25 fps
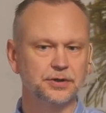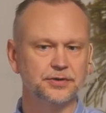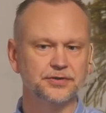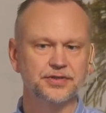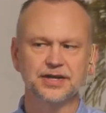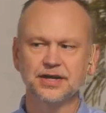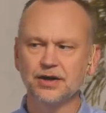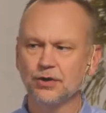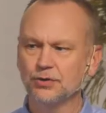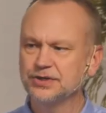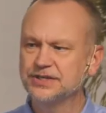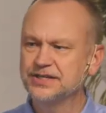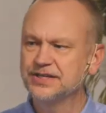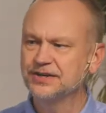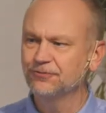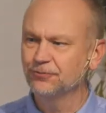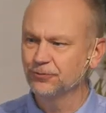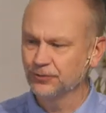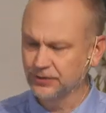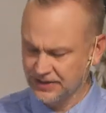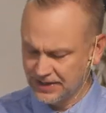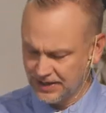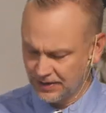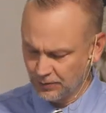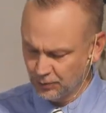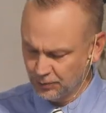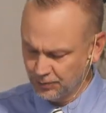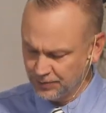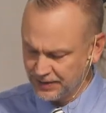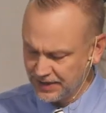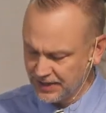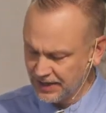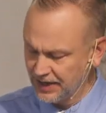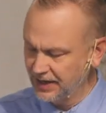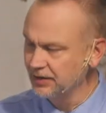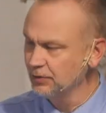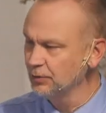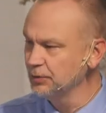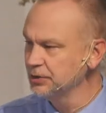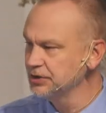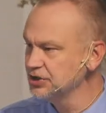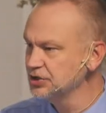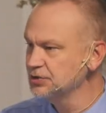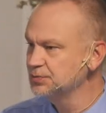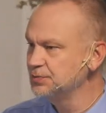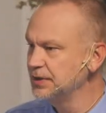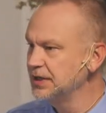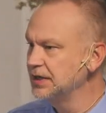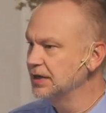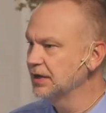Think how different that would be. And I don't
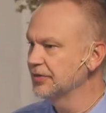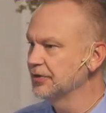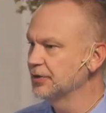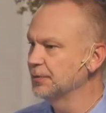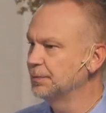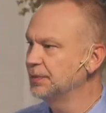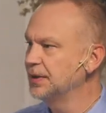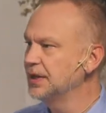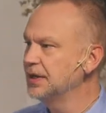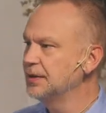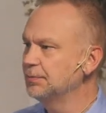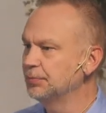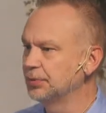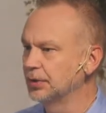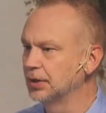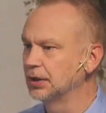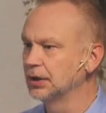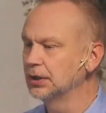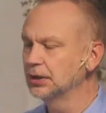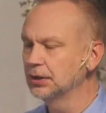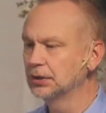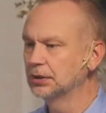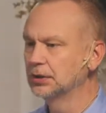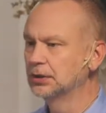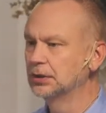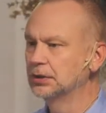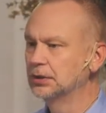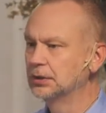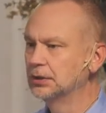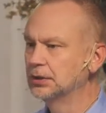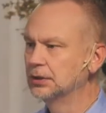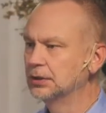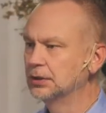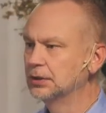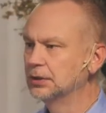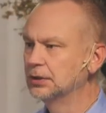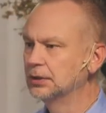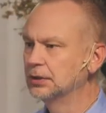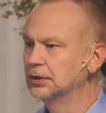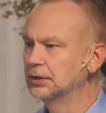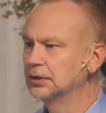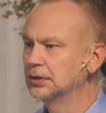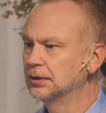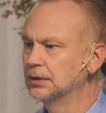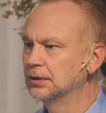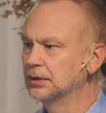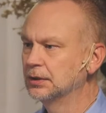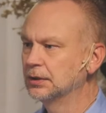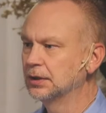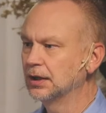just mean other people.
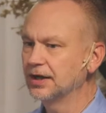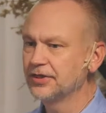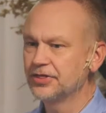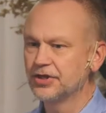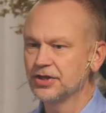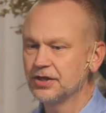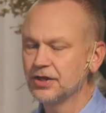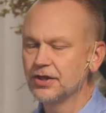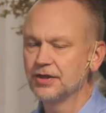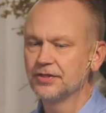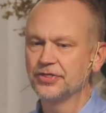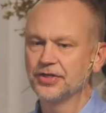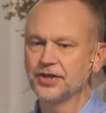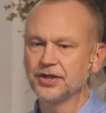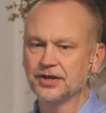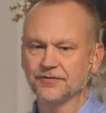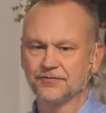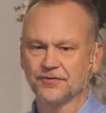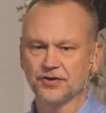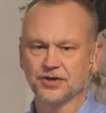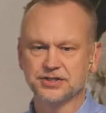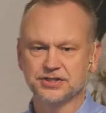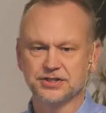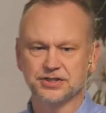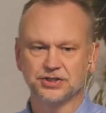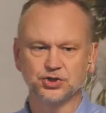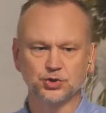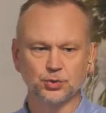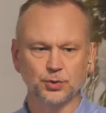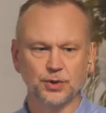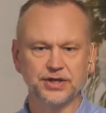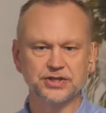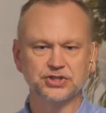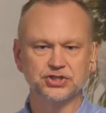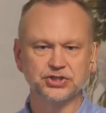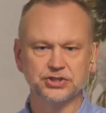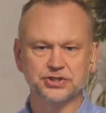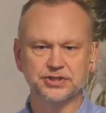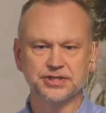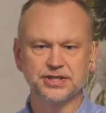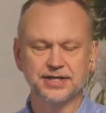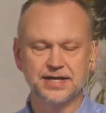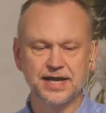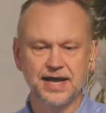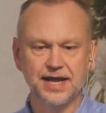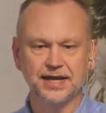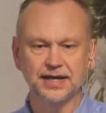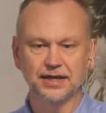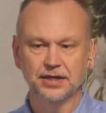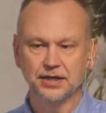I think of our situation
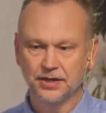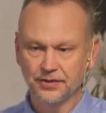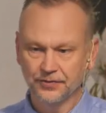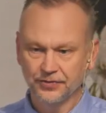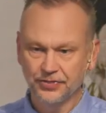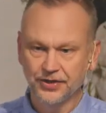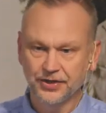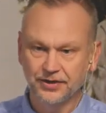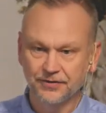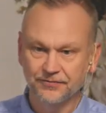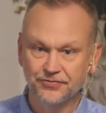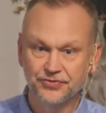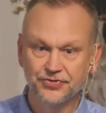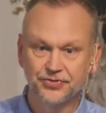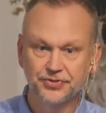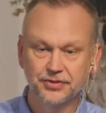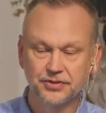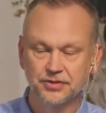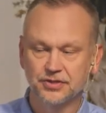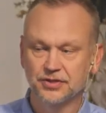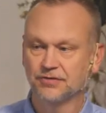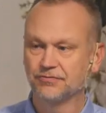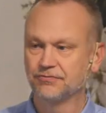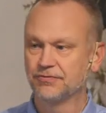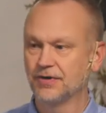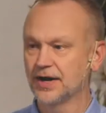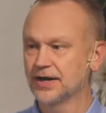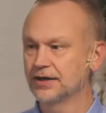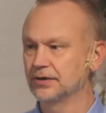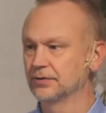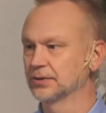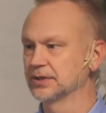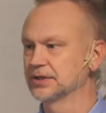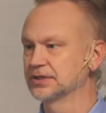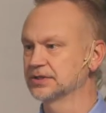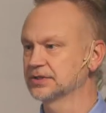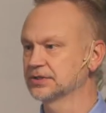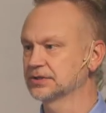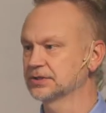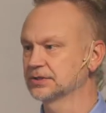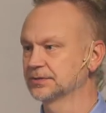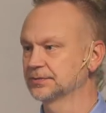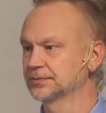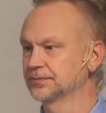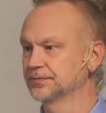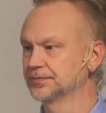today. Think of the virus.